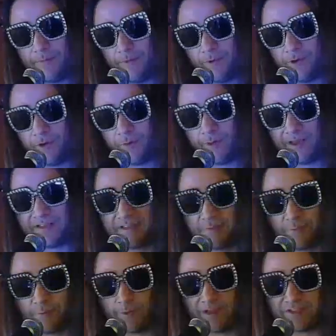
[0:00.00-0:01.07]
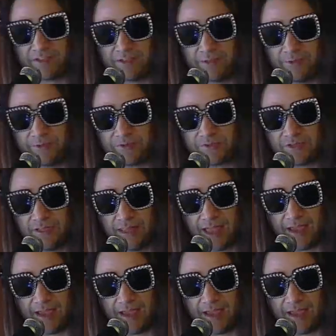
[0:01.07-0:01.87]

we're about to lose a life.